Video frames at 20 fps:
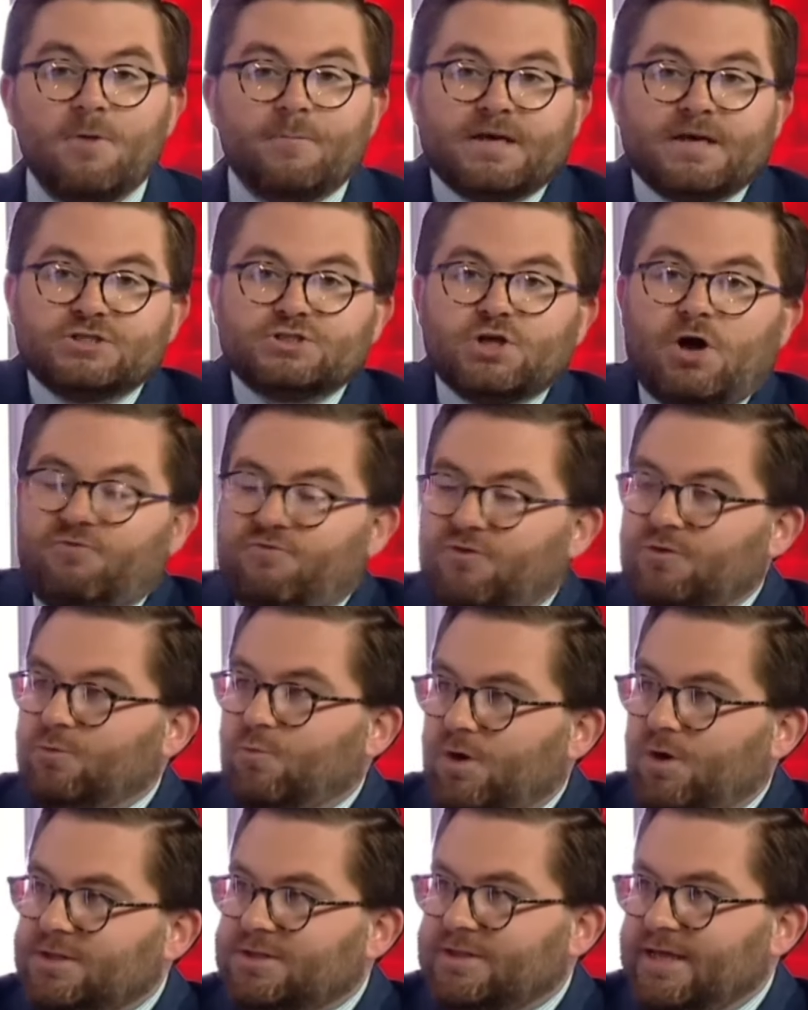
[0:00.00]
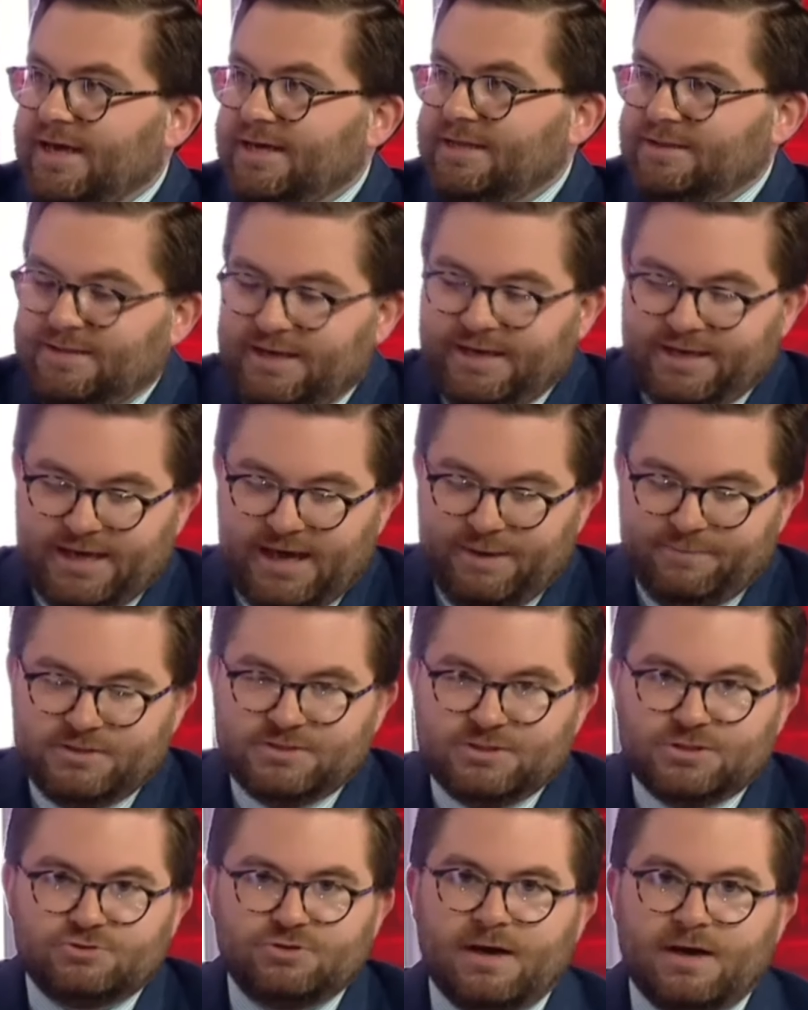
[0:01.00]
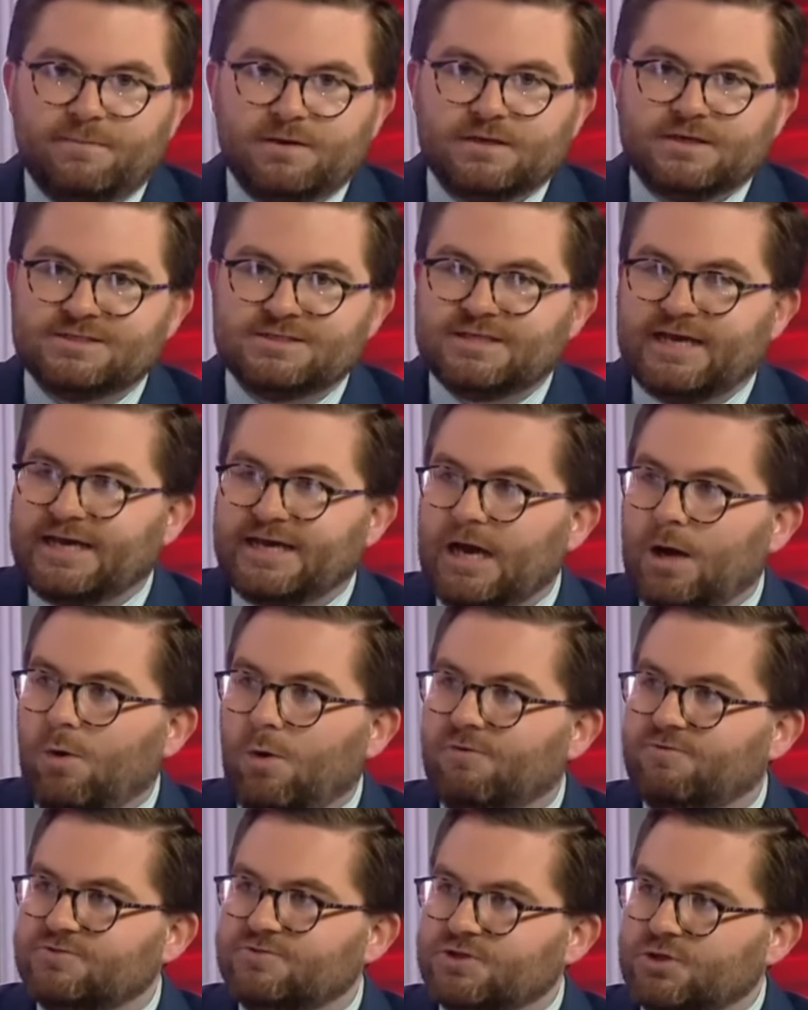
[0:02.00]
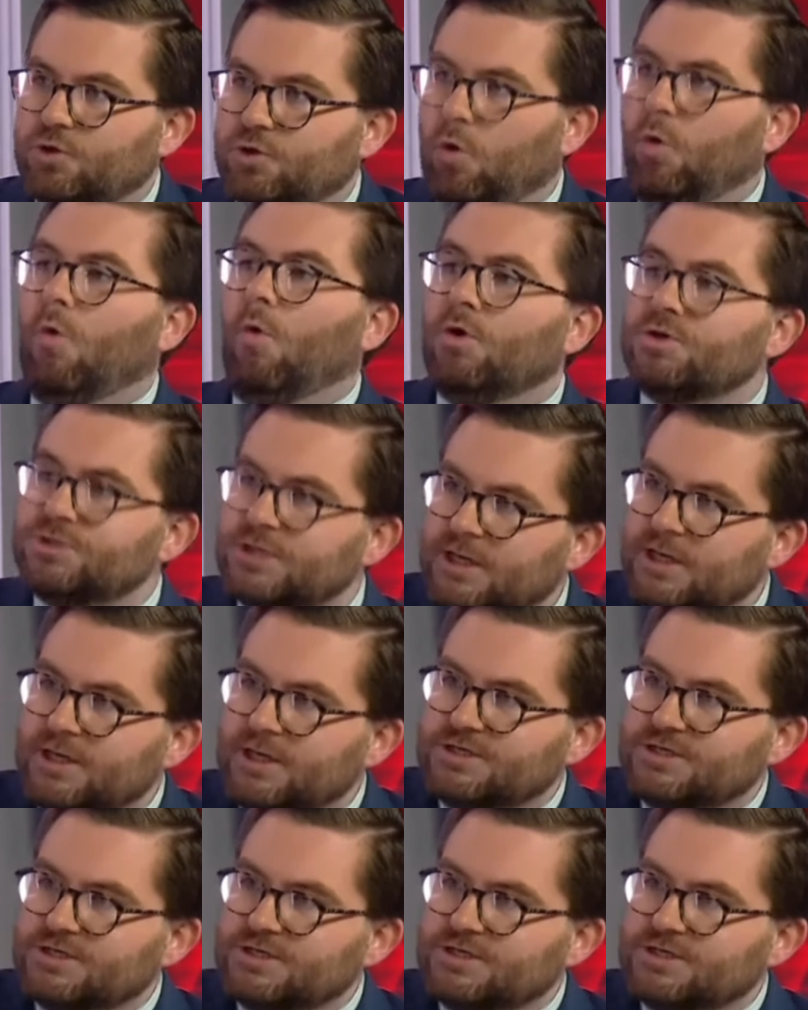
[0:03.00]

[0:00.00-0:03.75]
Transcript: Because often what they They, they come into trouble is they go off to court,